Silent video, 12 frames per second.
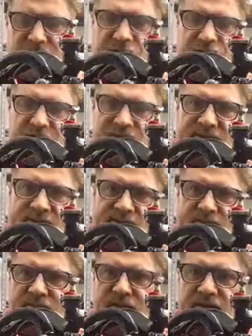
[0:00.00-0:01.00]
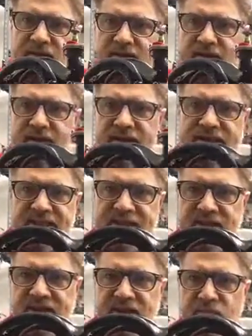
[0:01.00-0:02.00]
I already set up the
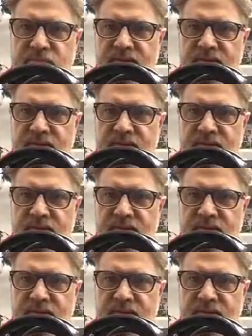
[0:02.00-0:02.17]
needle